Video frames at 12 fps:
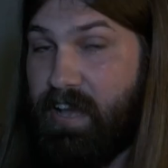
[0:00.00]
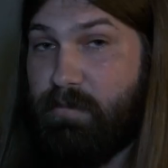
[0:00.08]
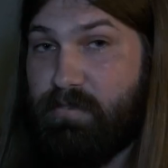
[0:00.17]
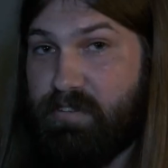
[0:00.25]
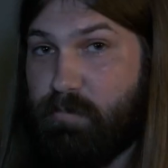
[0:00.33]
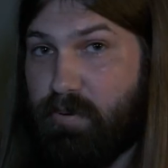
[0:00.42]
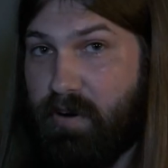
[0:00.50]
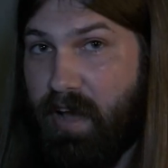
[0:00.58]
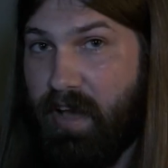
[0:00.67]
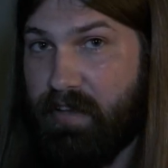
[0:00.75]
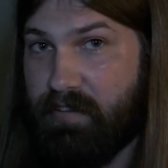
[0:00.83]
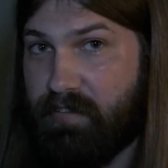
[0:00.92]
I'm
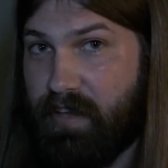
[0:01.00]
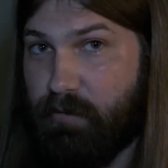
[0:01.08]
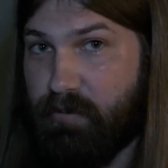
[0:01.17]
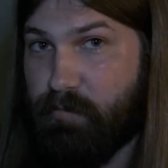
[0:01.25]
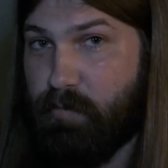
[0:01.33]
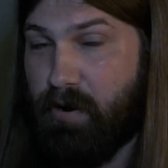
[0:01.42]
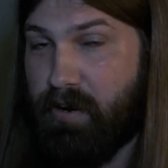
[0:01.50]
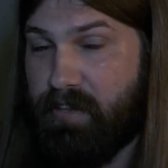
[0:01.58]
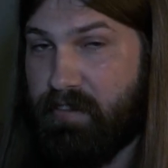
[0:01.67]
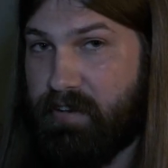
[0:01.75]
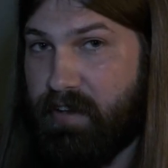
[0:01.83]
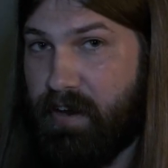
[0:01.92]
surprised. That was Barney
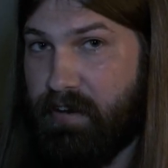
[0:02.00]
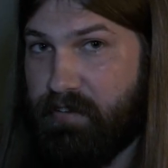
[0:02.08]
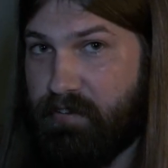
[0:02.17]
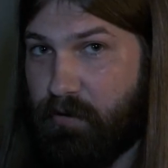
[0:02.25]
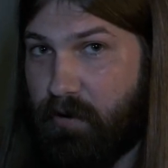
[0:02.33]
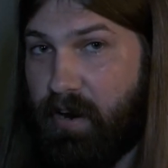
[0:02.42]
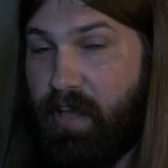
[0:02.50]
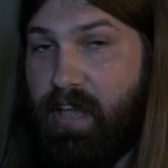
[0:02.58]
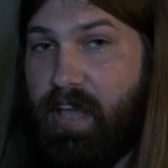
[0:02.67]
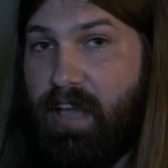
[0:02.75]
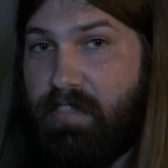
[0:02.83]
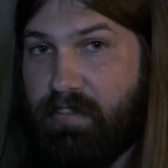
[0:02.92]
the dinosaur.
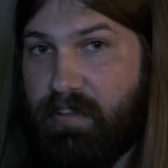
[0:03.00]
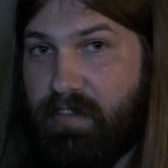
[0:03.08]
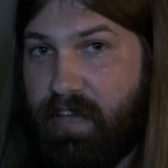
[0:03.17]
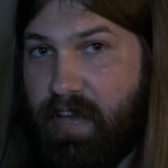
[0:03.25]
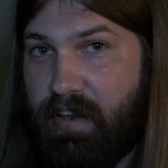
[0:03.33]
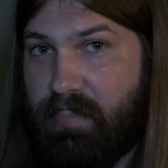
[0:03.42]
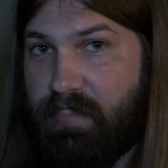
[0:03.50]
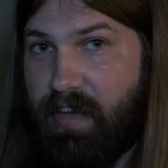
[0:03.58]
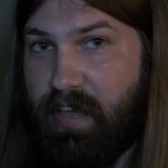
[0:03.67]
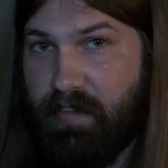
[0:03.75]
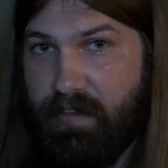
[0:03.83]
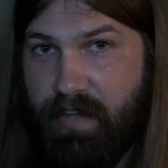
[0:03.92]
I thought they
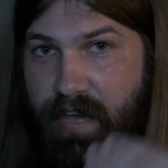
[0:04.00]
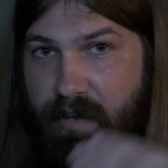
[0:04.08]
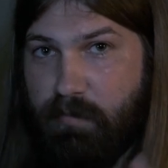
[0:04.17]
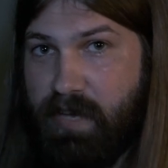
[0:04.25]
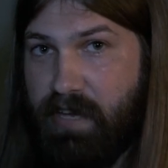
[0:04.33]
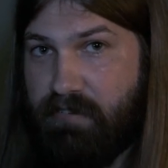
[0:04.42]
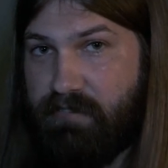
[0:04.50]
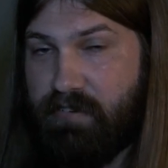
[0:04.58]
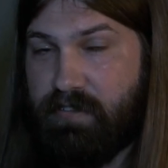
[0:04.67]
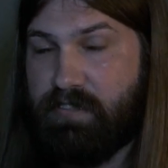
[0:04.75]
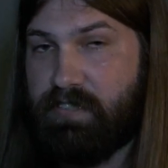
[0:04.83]
had beef.